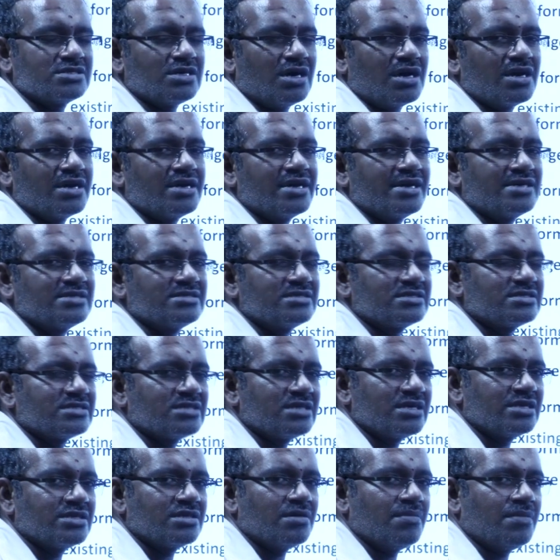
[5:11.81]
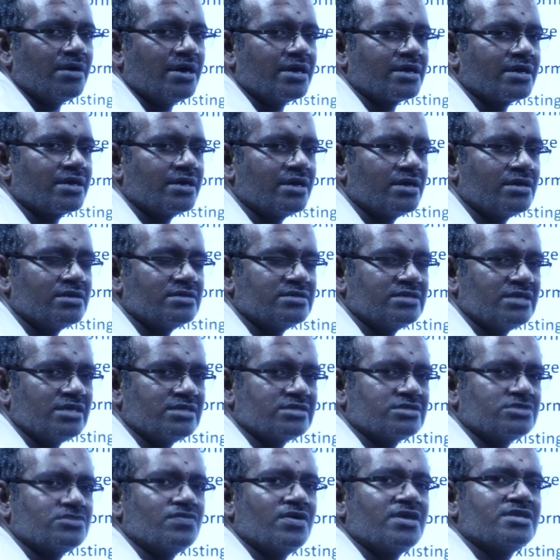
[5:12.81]
already existing in the market,
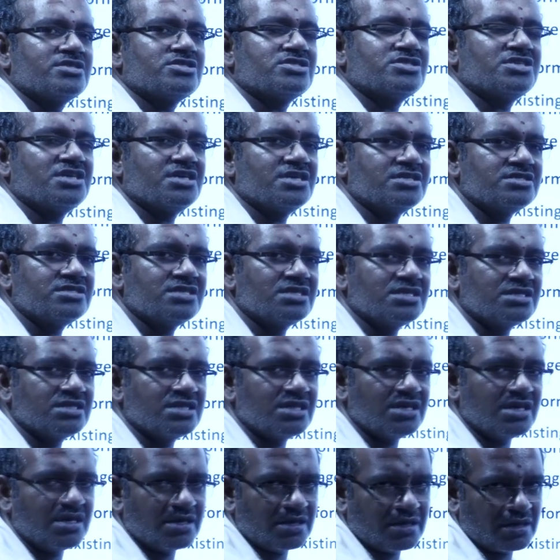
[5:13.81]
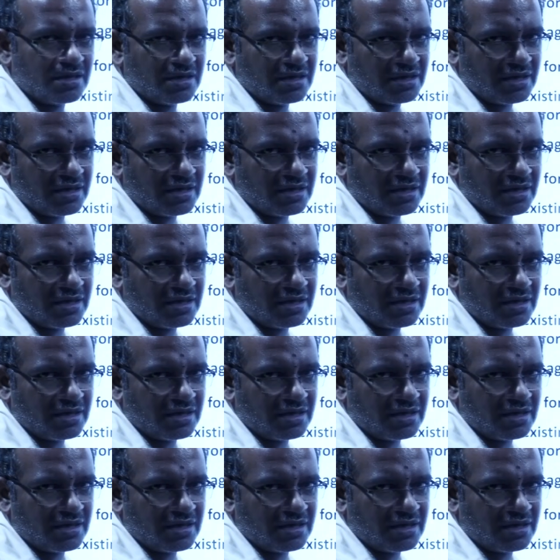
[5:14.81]
just we are changing the